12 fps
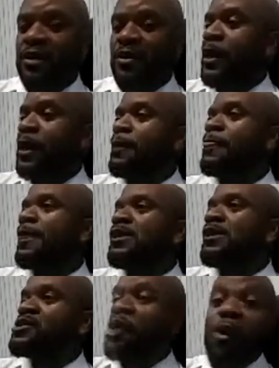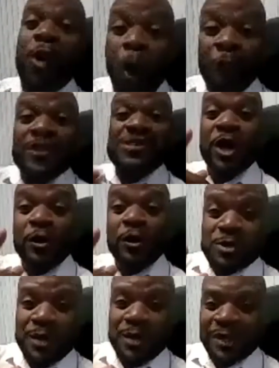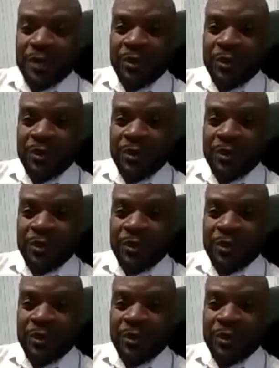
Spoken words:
Okay, so hope this helps somebody.